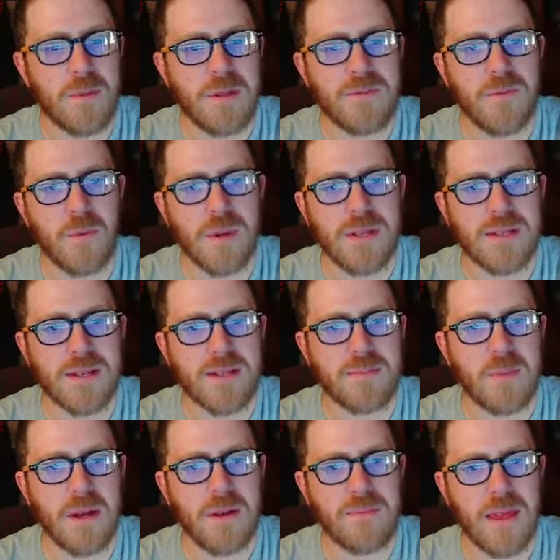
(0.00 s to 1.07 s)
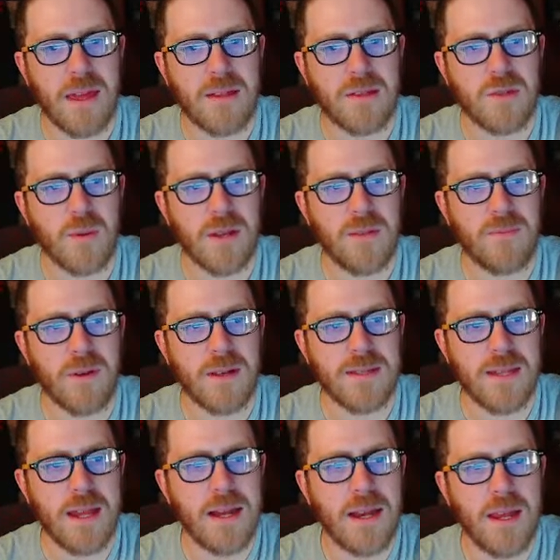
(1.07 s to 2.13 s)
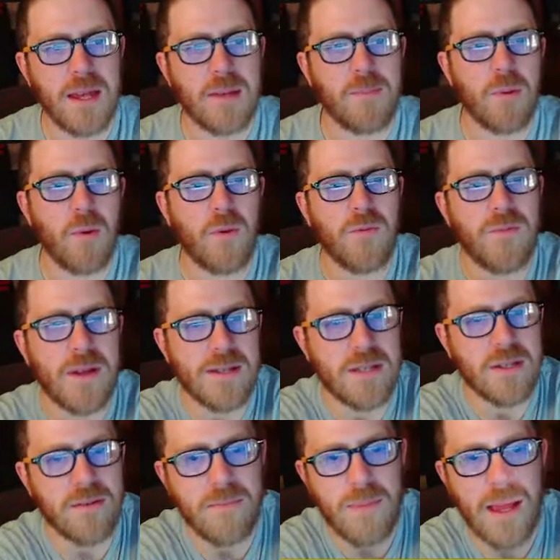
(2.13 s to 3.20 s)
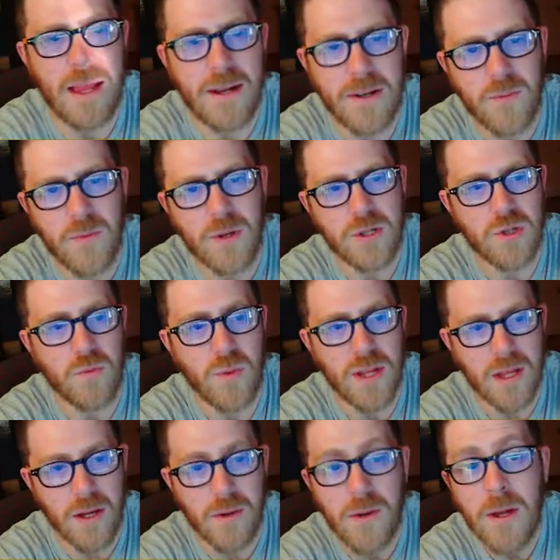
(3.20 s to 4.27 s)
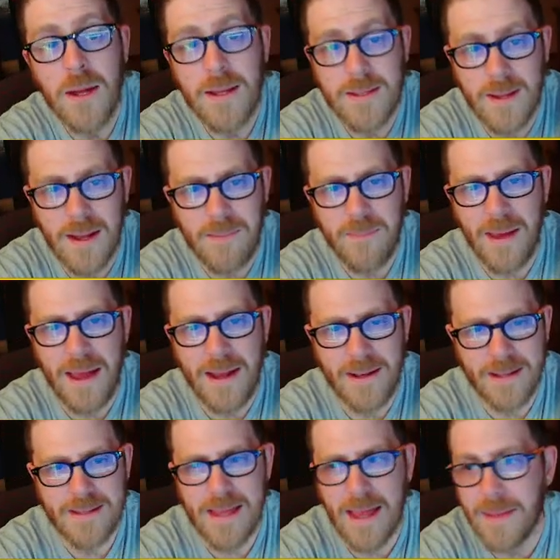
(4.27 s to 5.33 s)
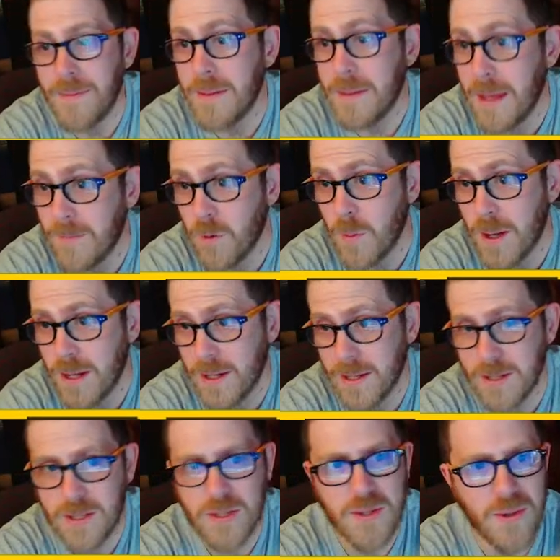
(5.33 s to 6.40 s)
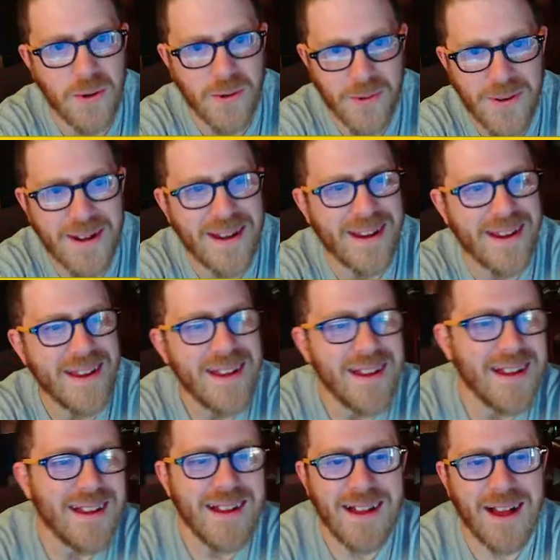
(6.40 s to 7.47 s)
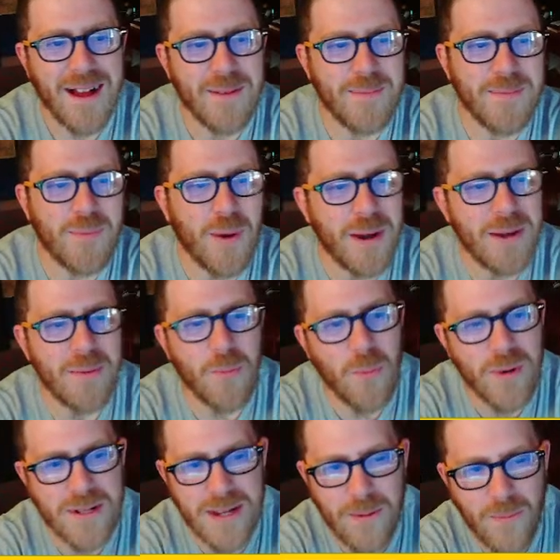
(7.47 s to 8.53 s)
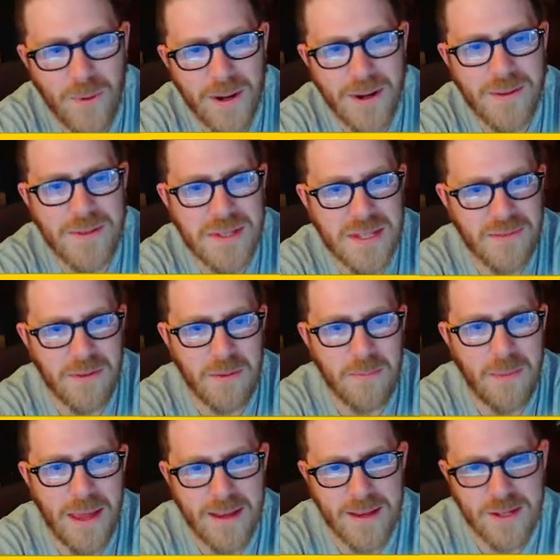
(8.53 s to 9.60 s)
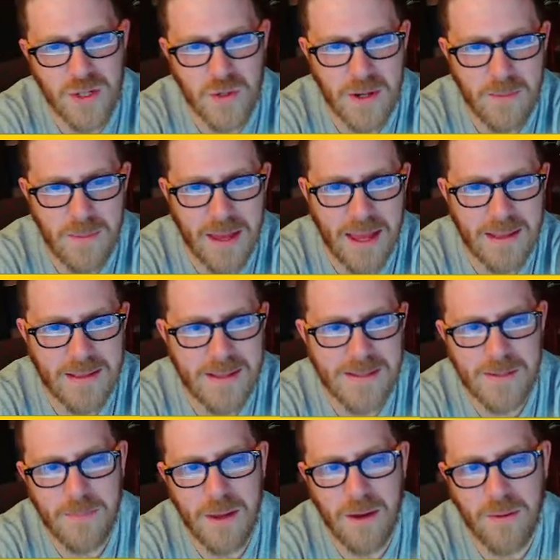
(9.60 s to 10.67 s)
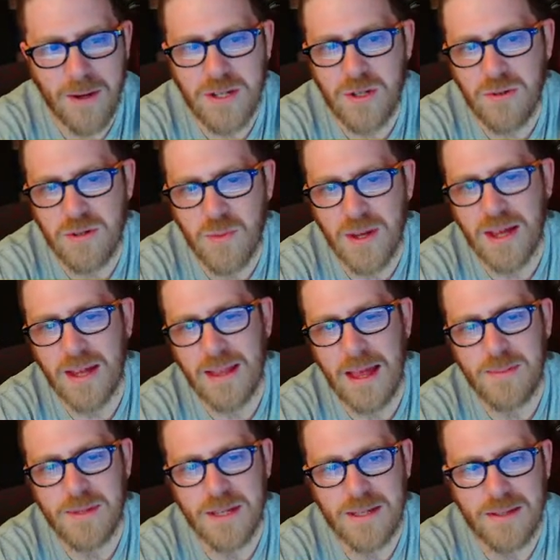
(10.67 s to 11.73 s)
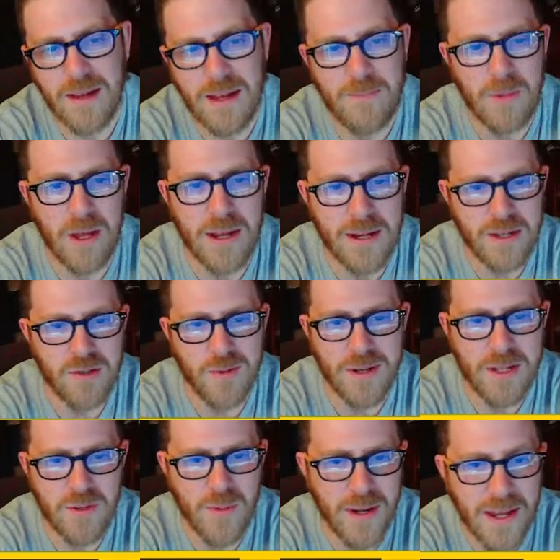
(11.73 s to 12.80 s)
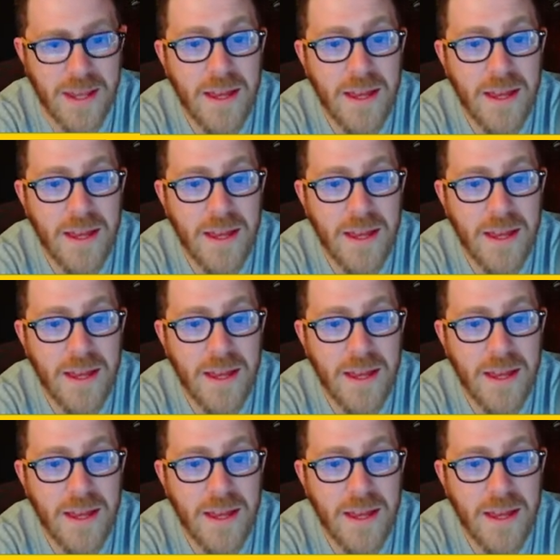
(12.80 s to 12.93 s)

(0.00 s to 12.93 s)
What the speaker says: 46th birthday in 2013, he, Paul, Fester and Panda watched Willow, Time Bandits and The Never-Ending Story. When 107 Baker Street began disappearing due to a collapsing timeline in 2020,